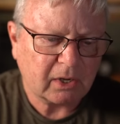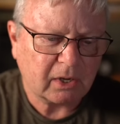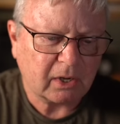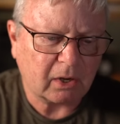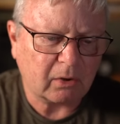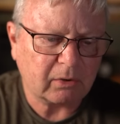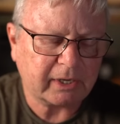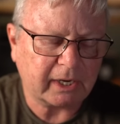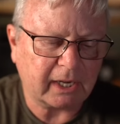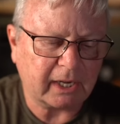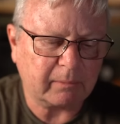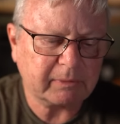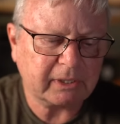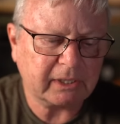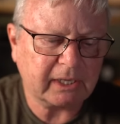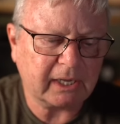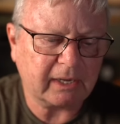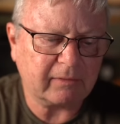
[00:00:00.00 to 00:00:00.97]
Okay, I'm
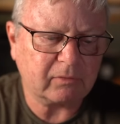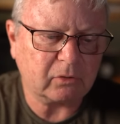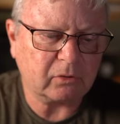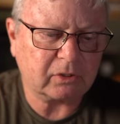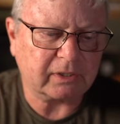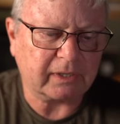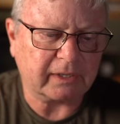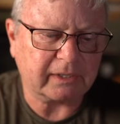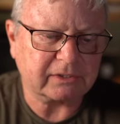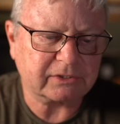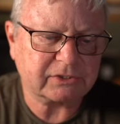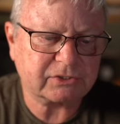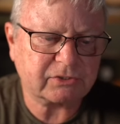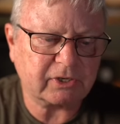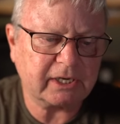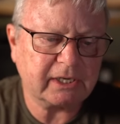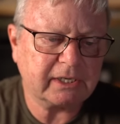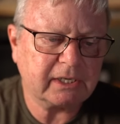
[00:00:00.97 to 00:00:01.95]
going to have a look at it.
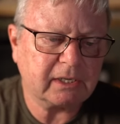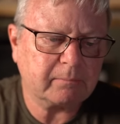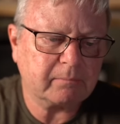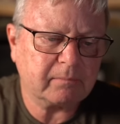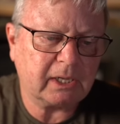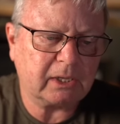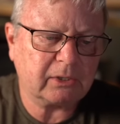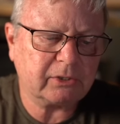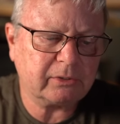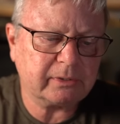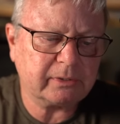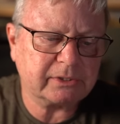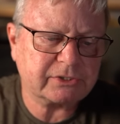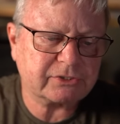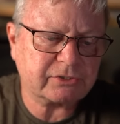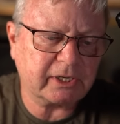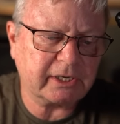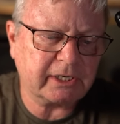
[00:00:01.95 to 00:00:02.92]
Australia, Malgoo in
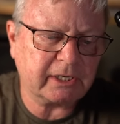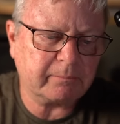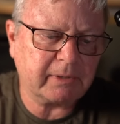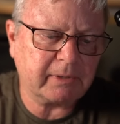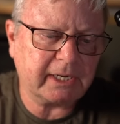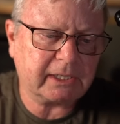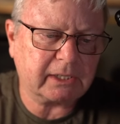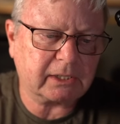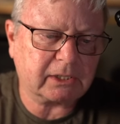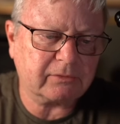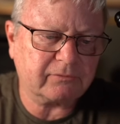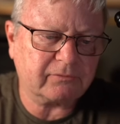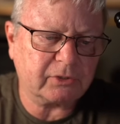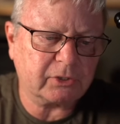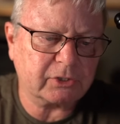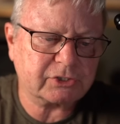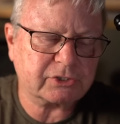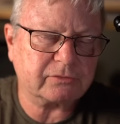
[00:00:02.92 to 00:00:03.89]
Australia make a
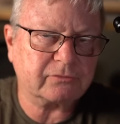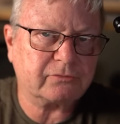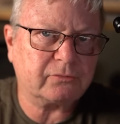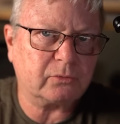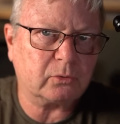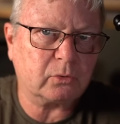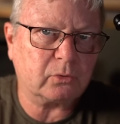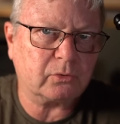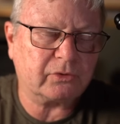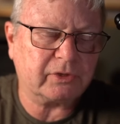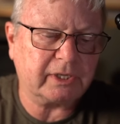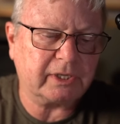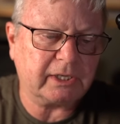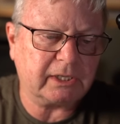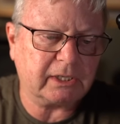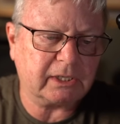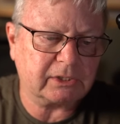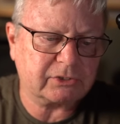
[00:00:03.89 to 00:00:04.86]
conversion for
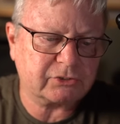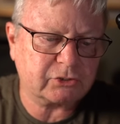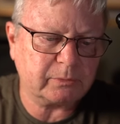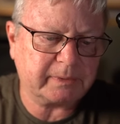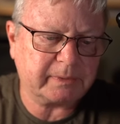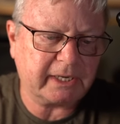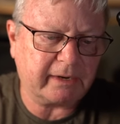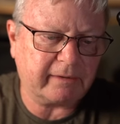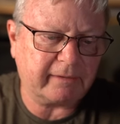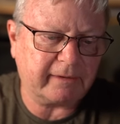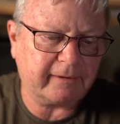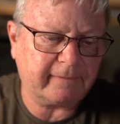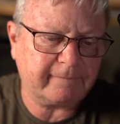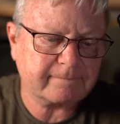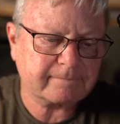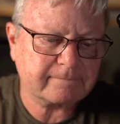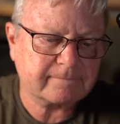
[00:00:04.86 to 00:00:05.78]
the uh, troop carrier